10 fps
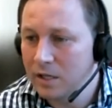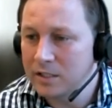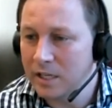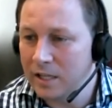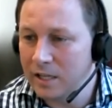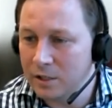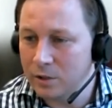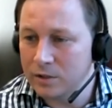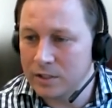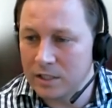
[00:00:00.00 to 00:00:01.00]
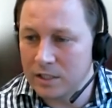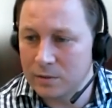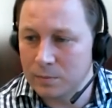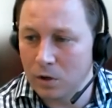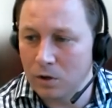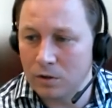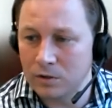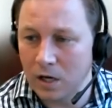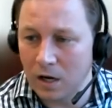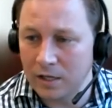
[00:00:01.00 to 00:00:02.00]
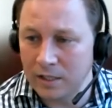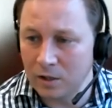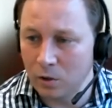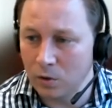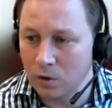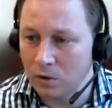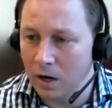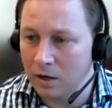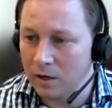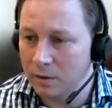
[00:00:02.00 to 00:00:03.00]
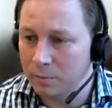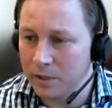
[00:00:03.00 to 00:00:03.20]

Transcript: Said that there is a small dot near Ogallala,